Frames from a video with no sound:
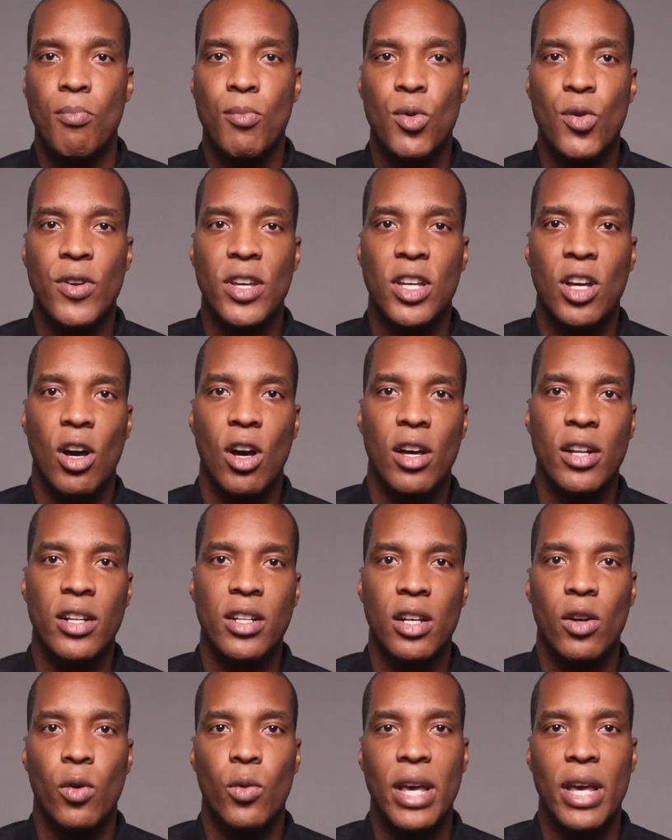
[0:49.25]
Moving
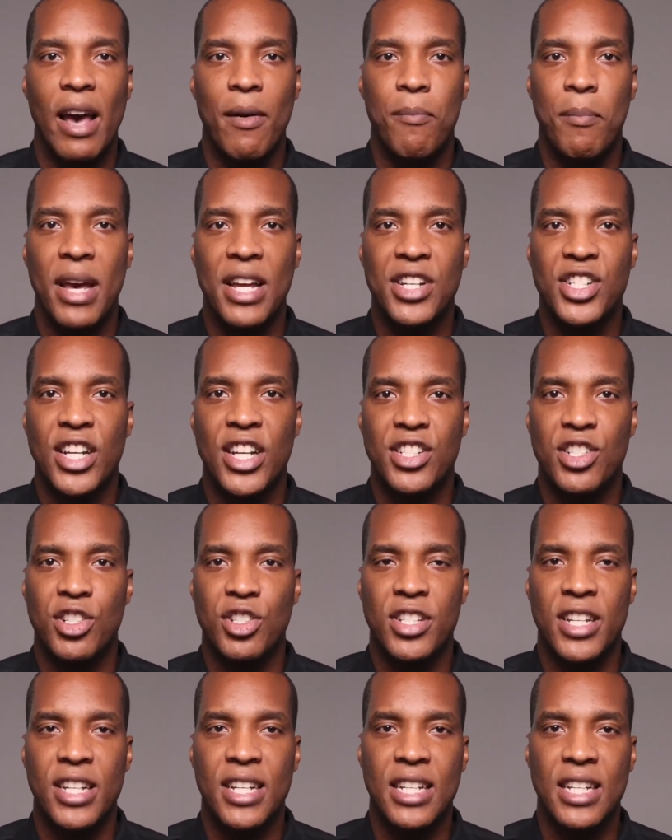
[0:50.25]
on, we have
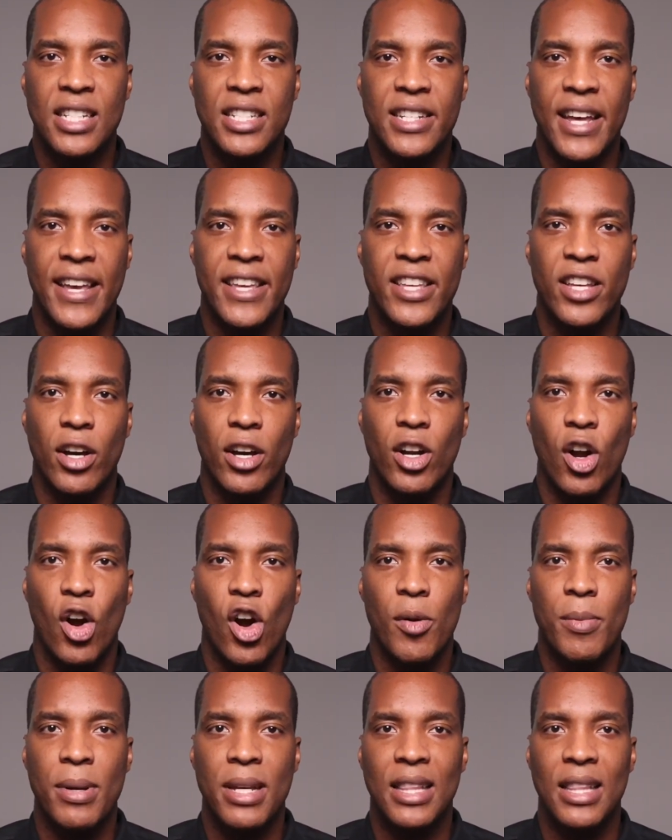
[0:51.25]
Manchester City taking on
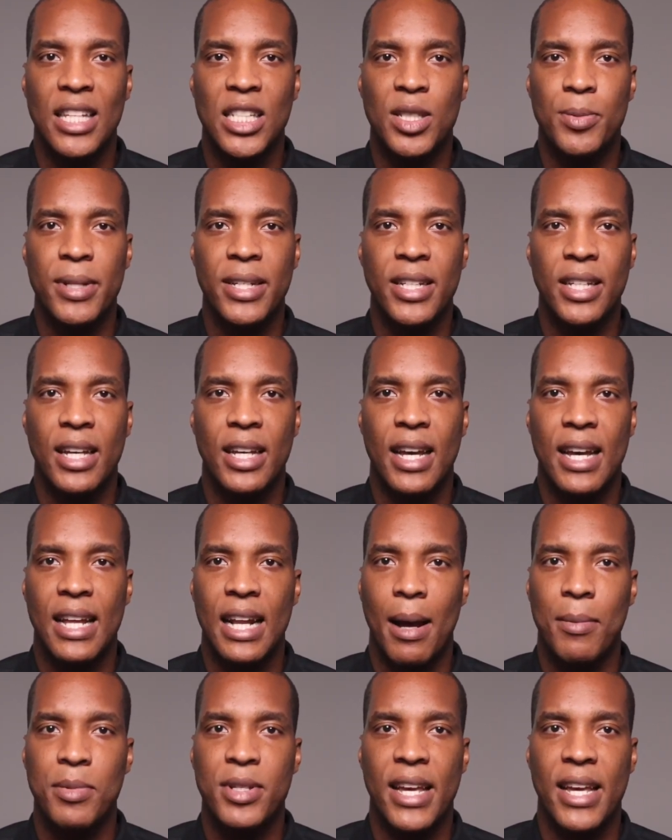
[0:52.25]
RB Leipzig,
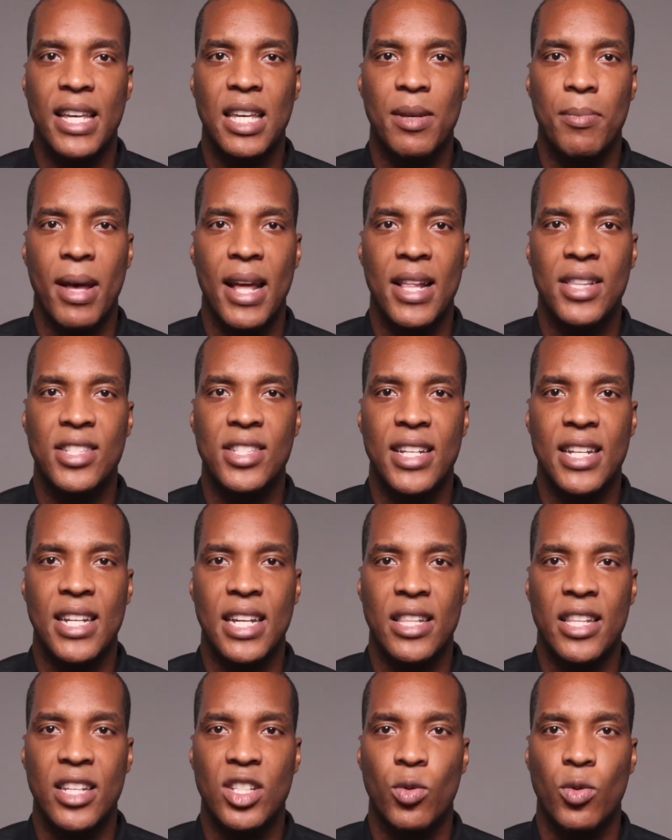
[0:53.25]
and I'm taking Man
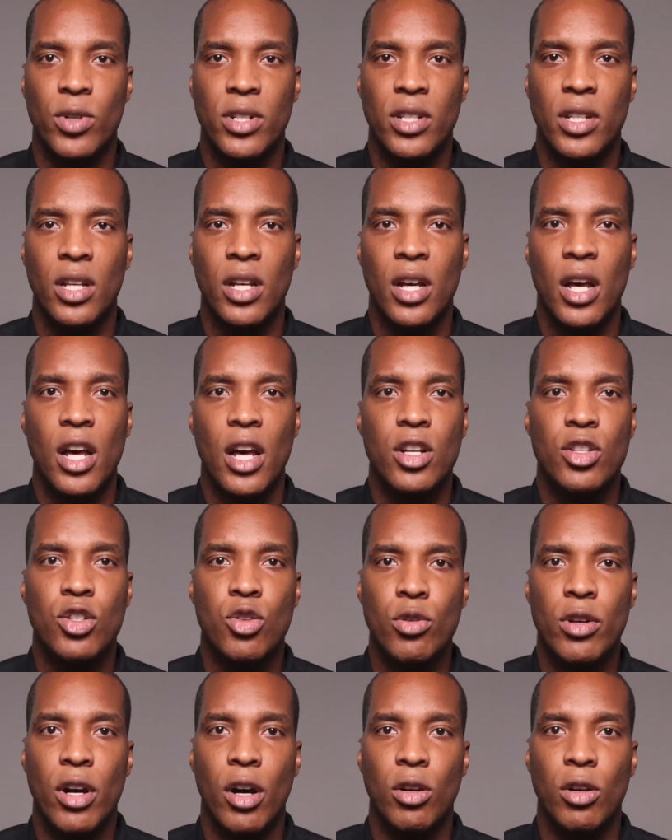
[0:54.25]
City in this one,
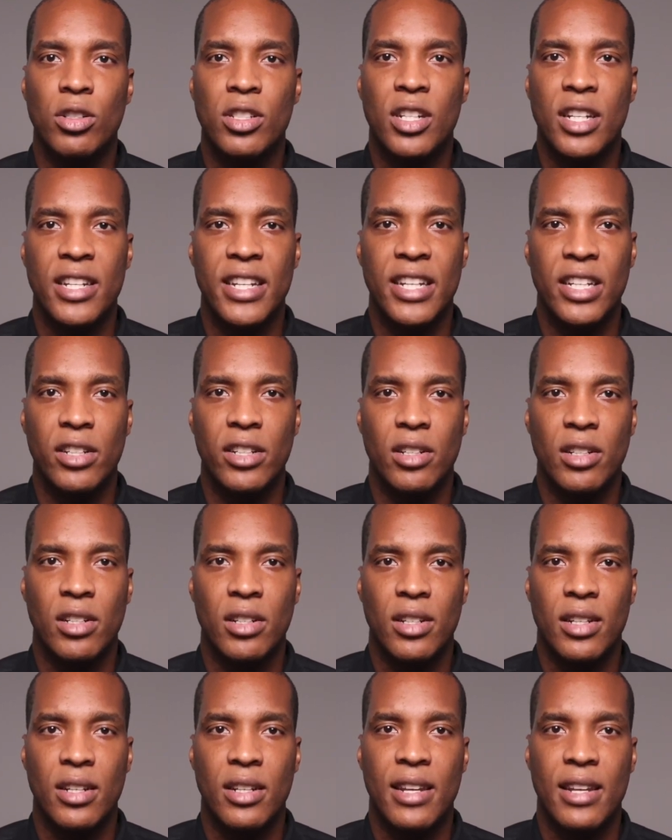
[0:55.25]
two goals to nil.
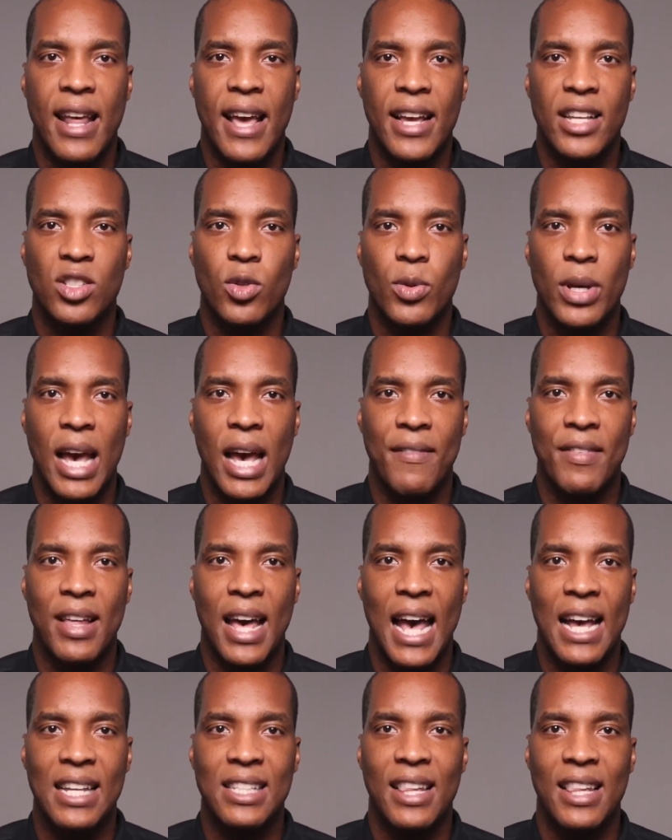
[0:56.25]
Next, we have
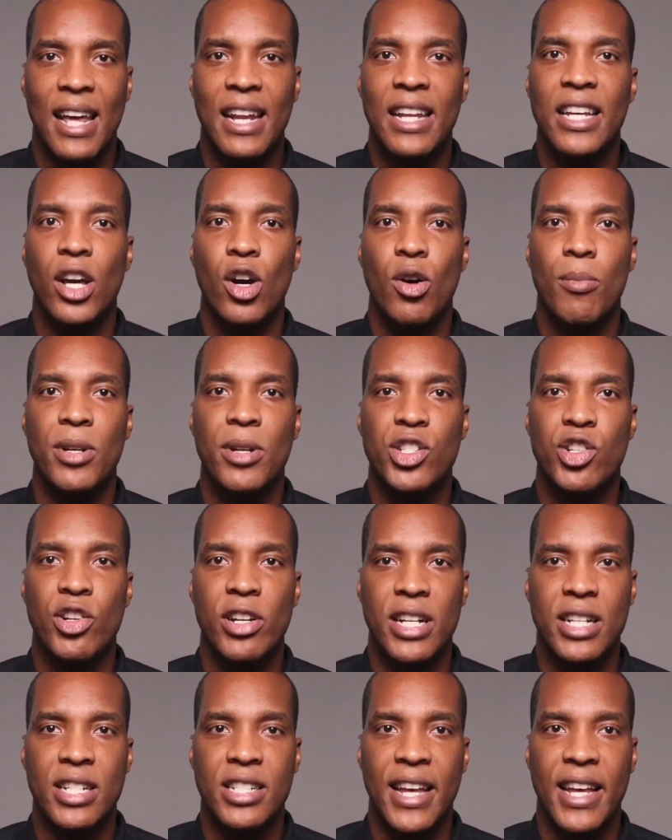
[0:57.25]
Atletico
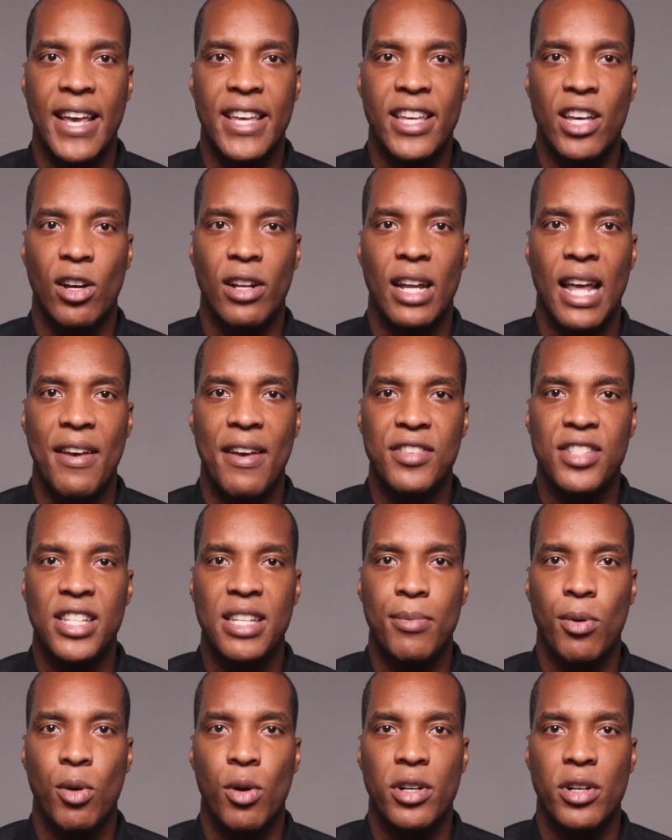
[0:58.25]
Madrid taking on
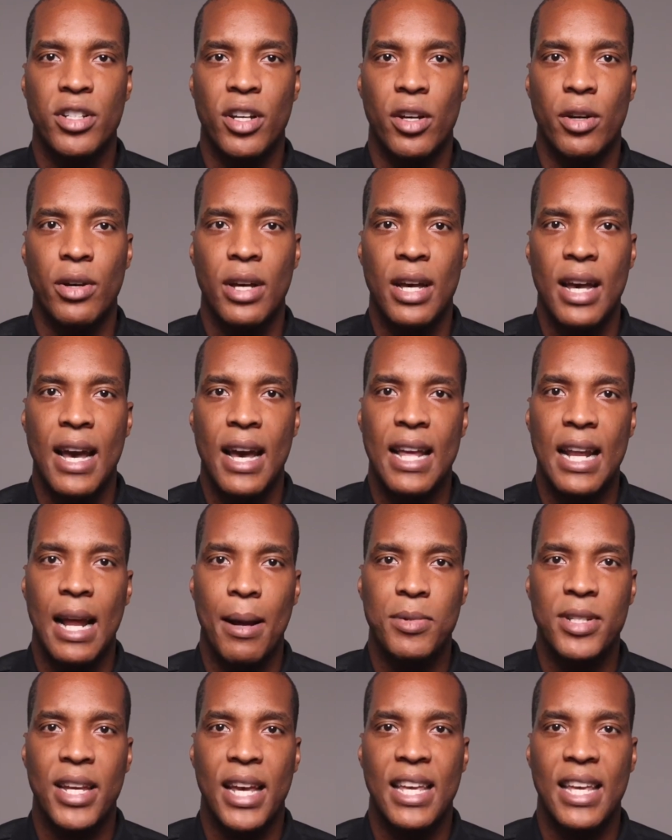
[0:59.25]
FC Porto, and
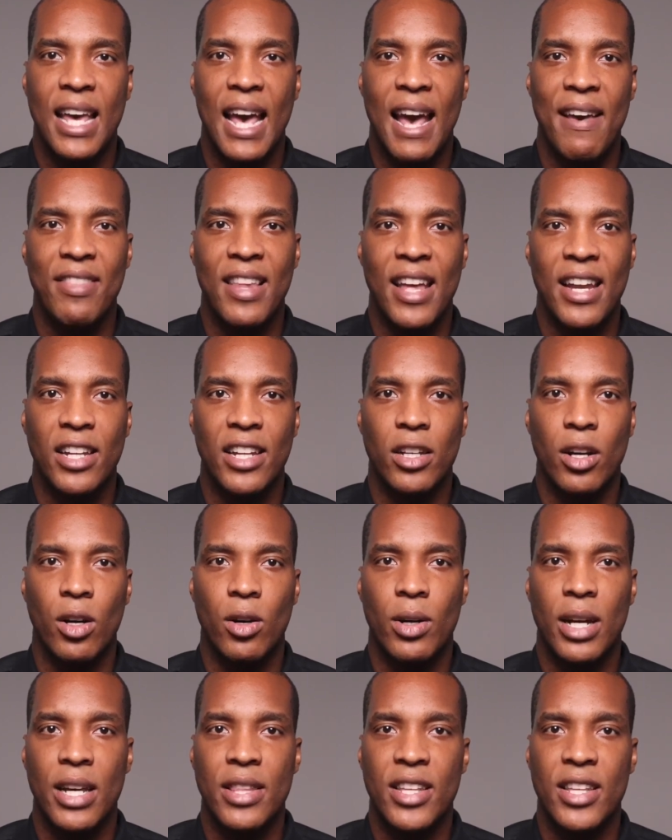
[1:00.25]
I'm taking
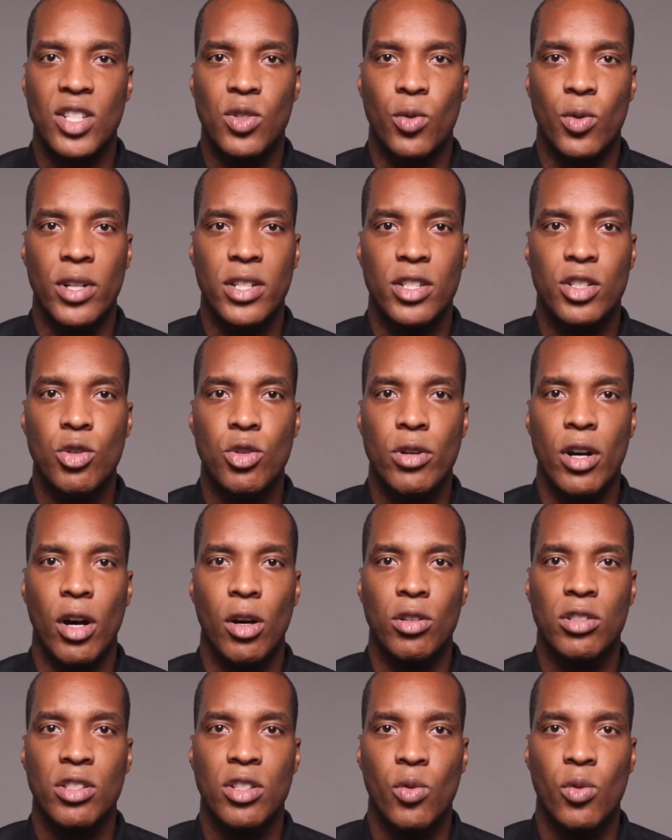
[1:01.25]
Atletico in this one, two
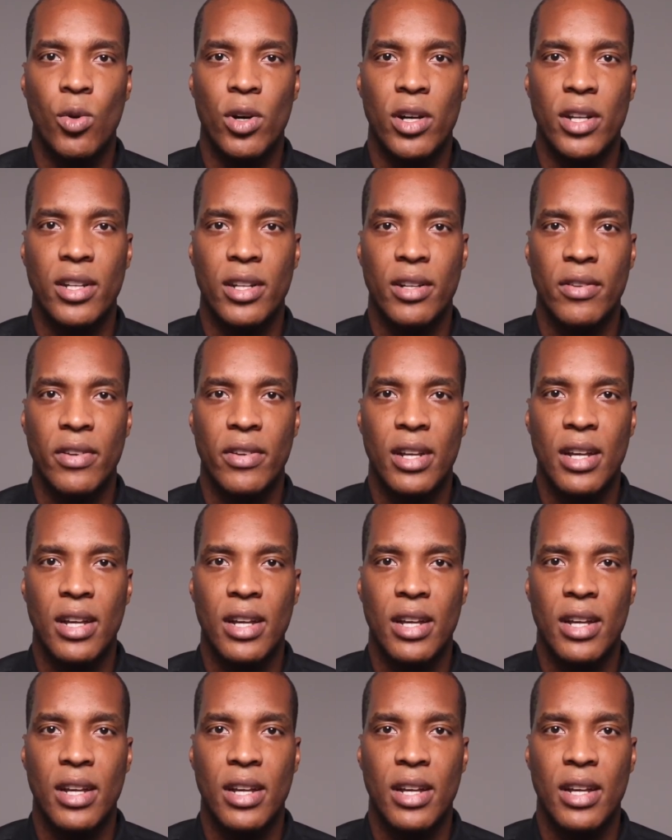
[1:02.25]
goals to one.